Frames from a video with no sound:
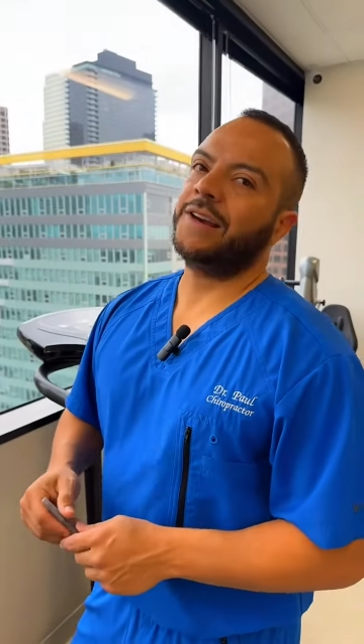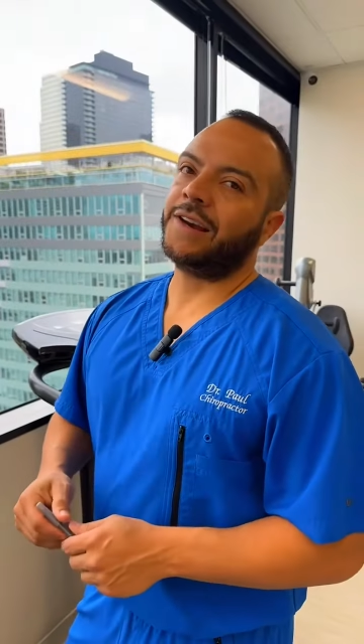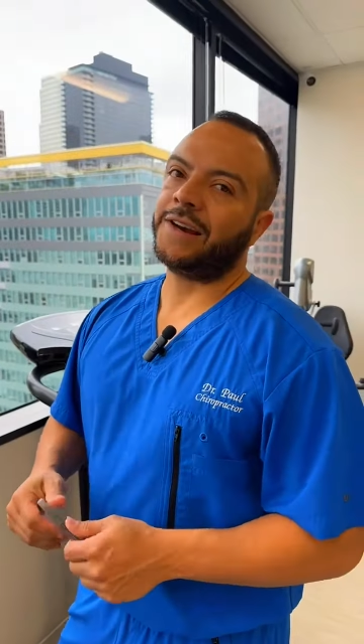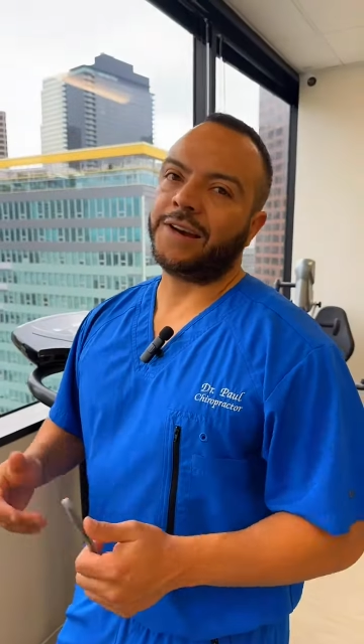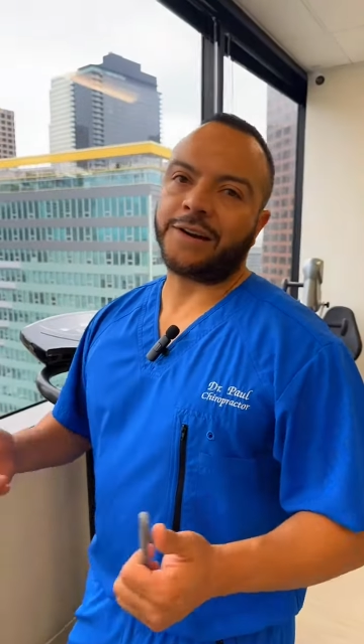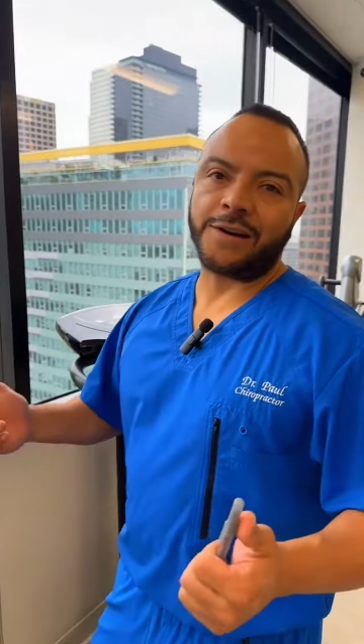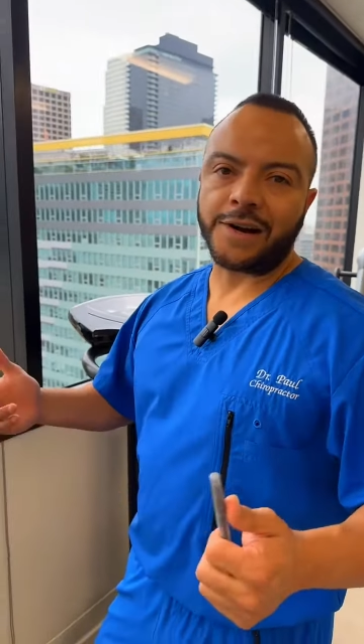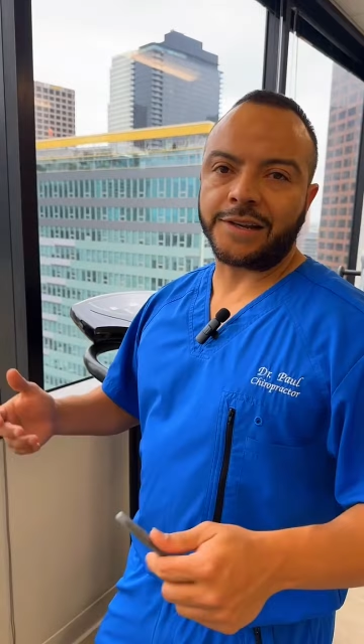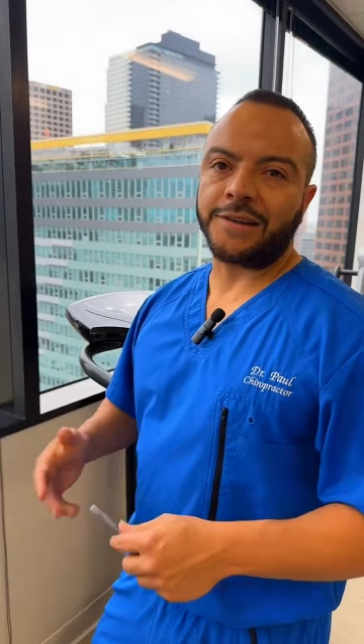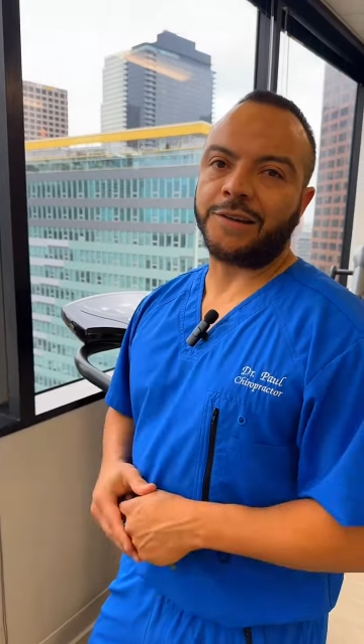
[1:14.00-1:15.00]
car
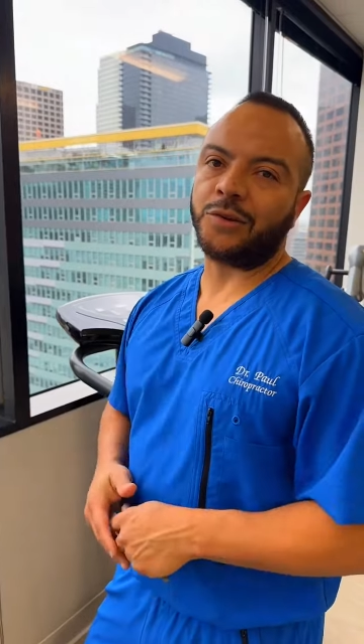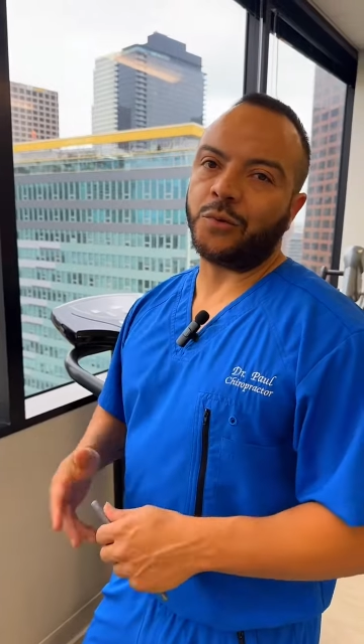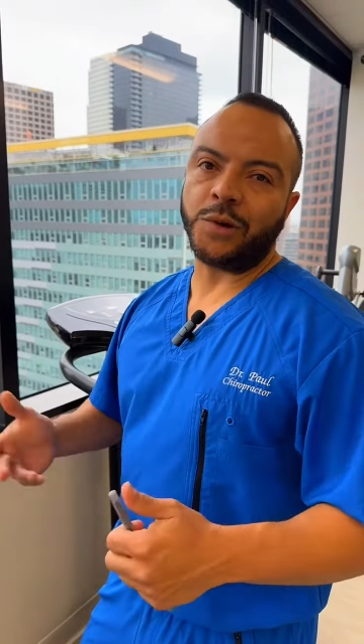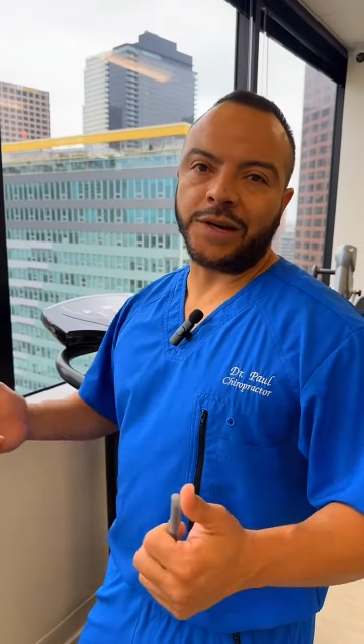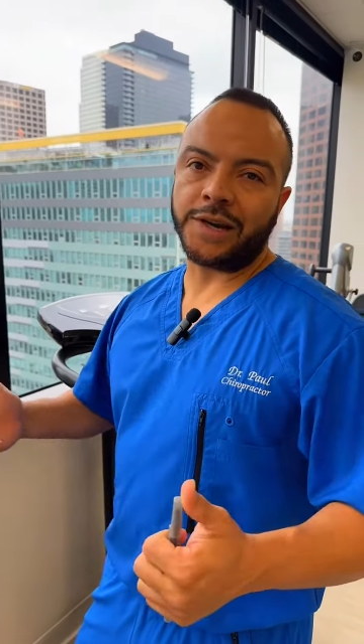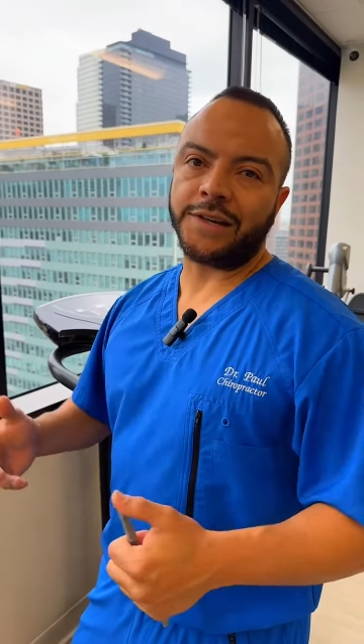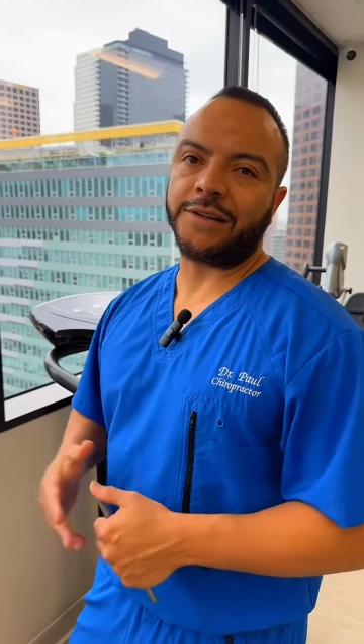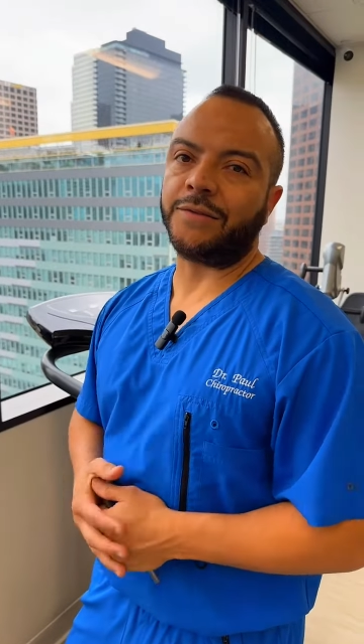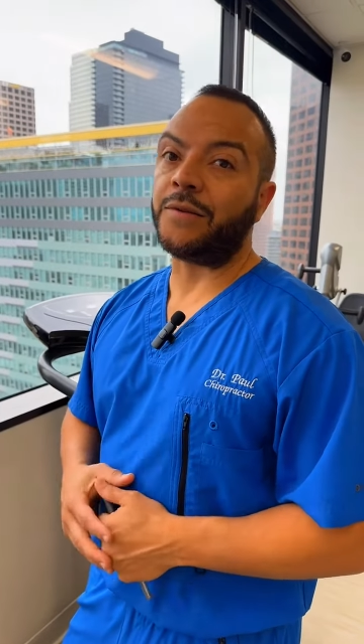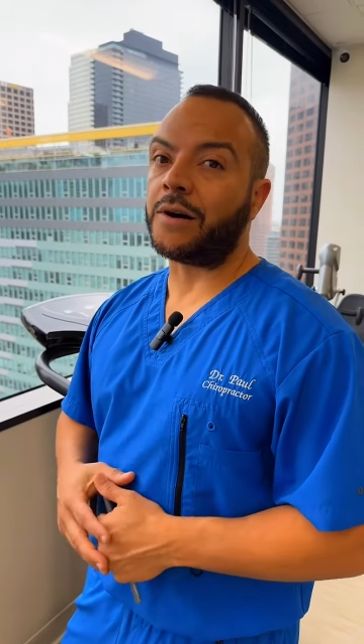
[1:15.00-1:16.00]
accidents or whatnot,
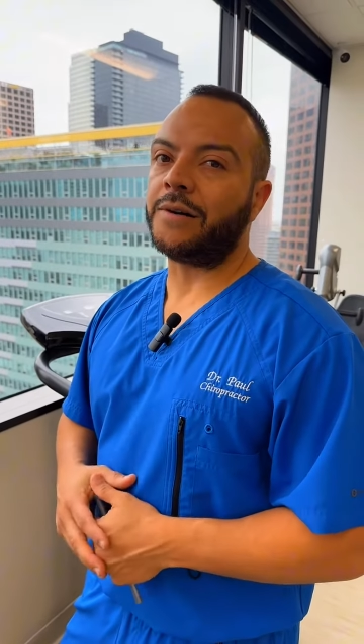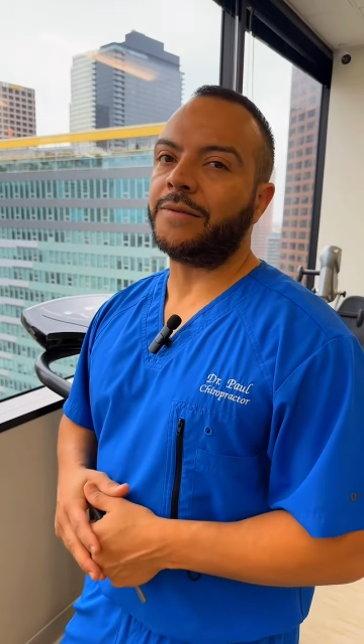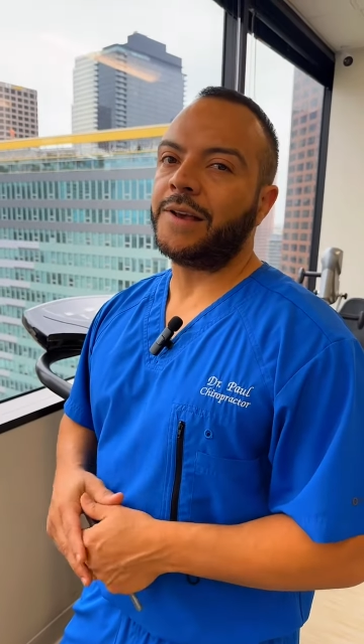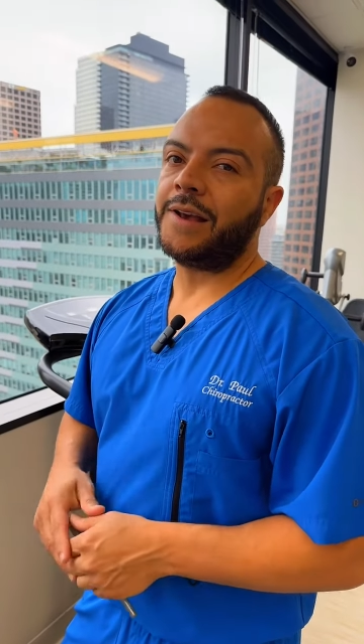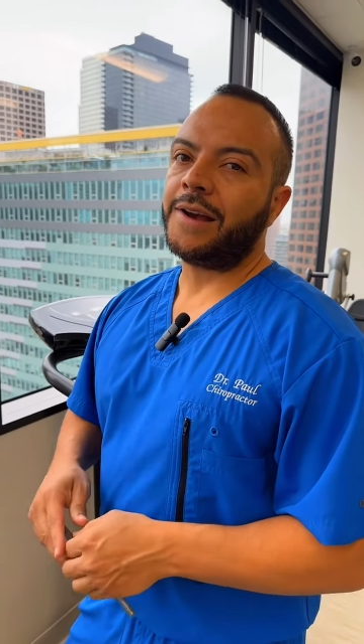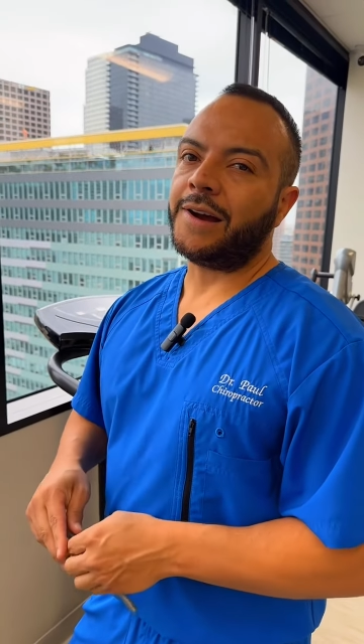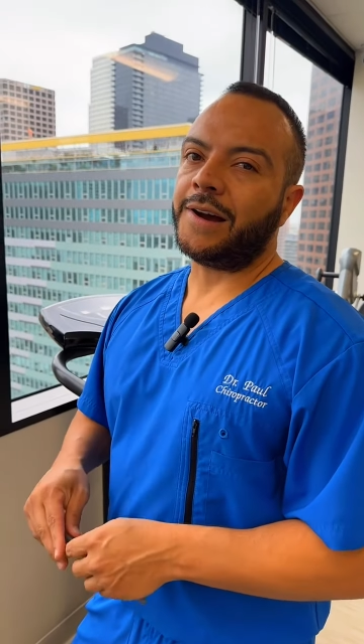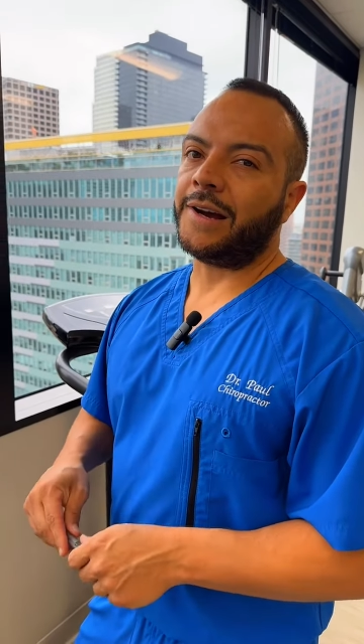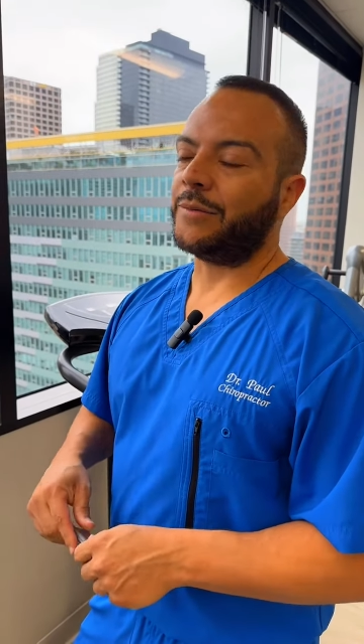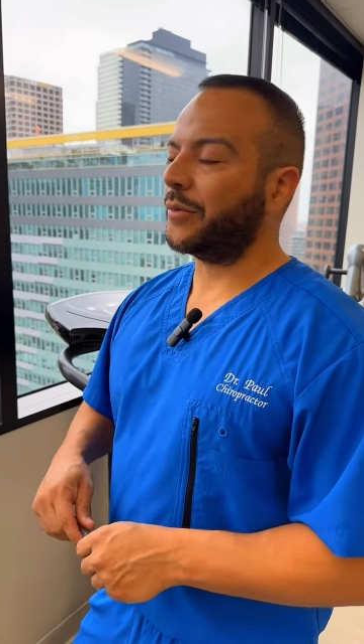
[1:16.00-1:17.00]
so fall.
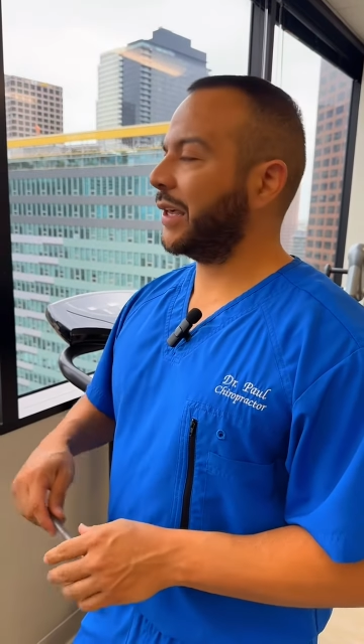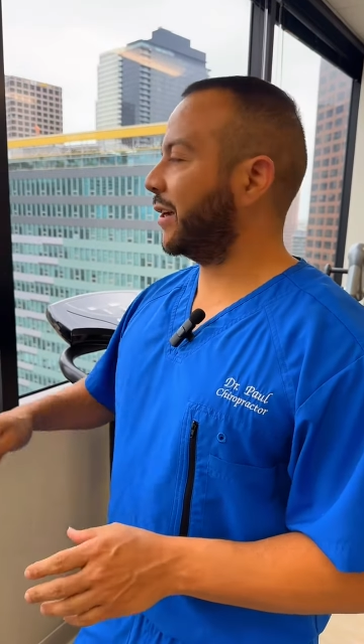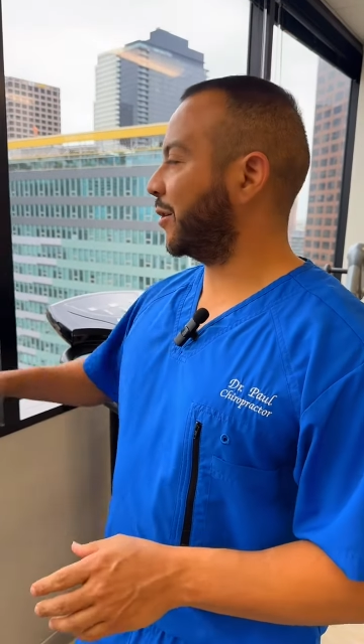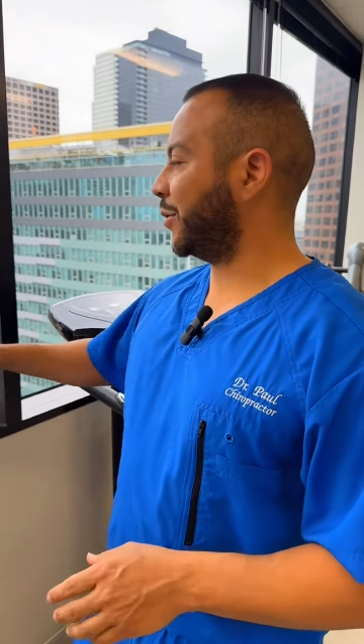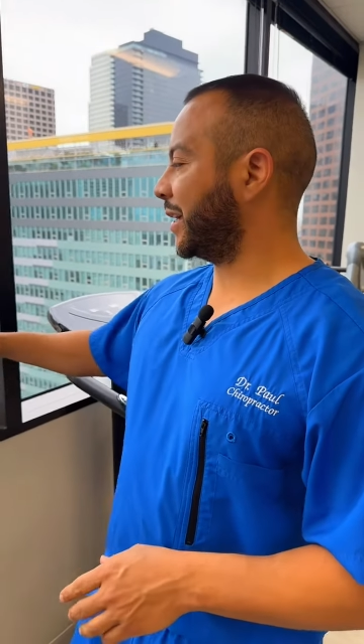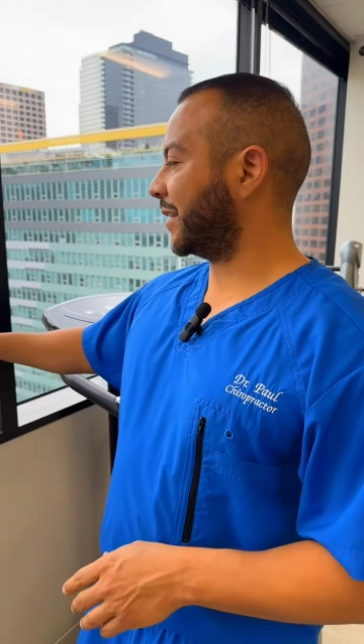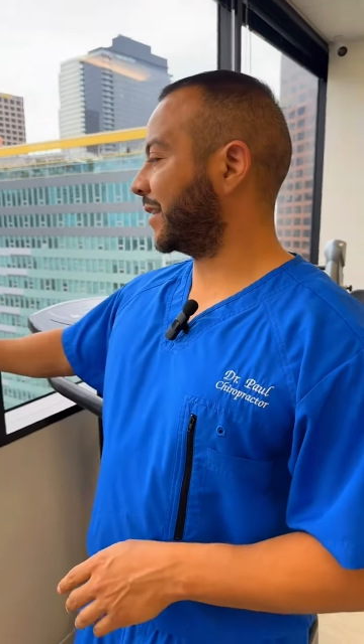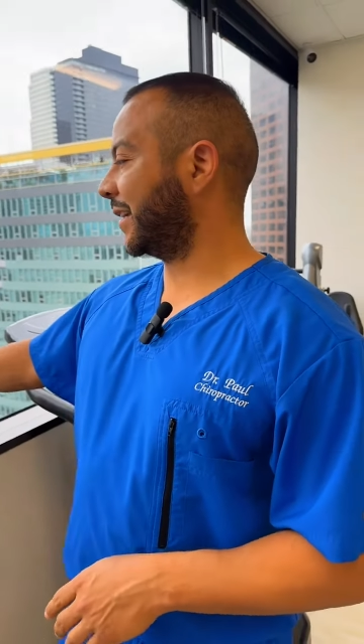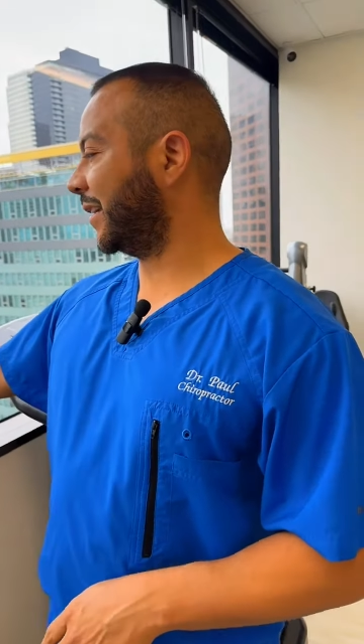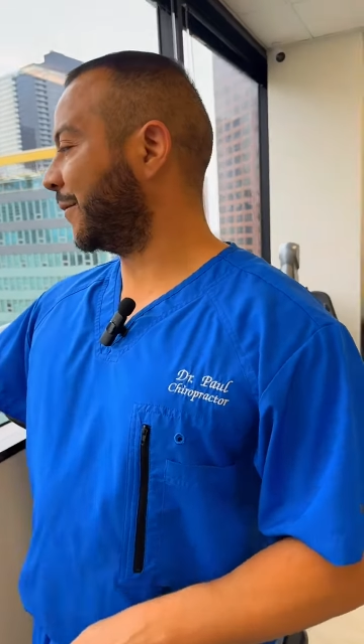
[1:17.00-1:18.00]
Here we can
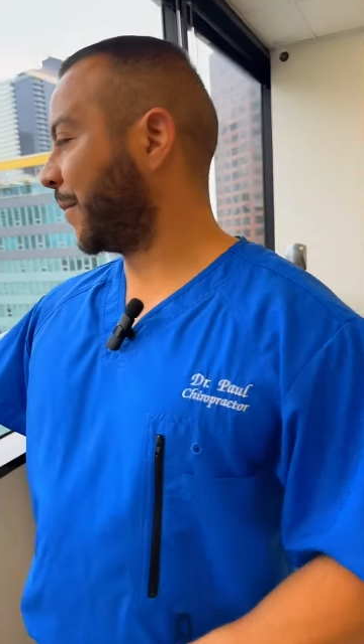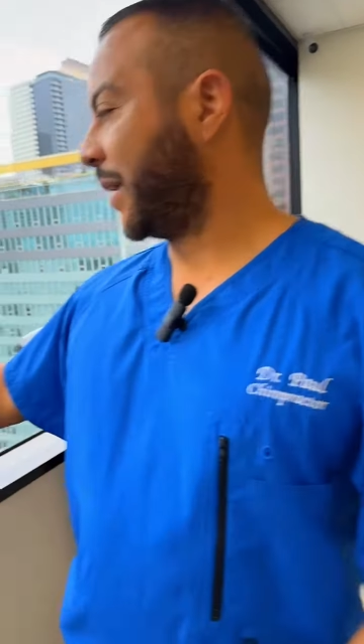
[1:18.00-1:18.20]
see